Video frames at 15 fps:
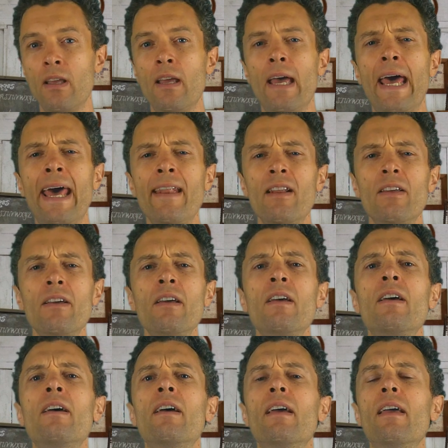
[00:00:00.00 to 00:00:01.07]
Handle
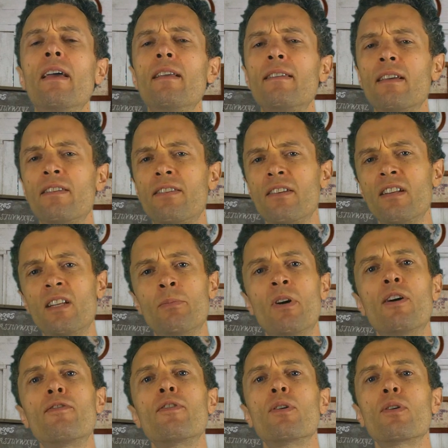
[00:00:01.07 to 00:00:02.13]
is a synonym
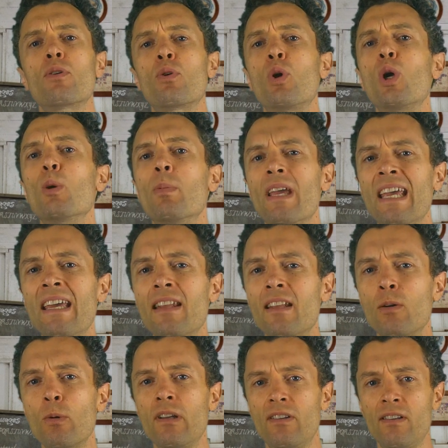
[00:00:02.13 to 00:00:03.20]
of køb ind,
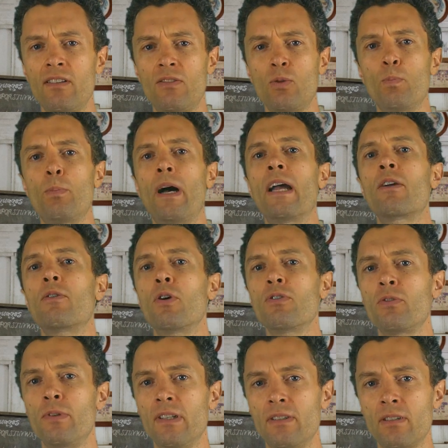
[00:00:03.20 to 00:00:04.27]
which is to buy
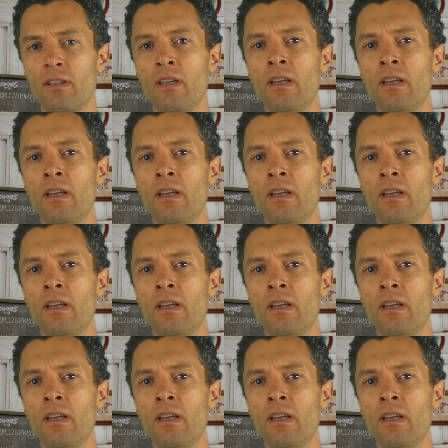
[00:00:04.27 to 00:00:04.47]
groceries.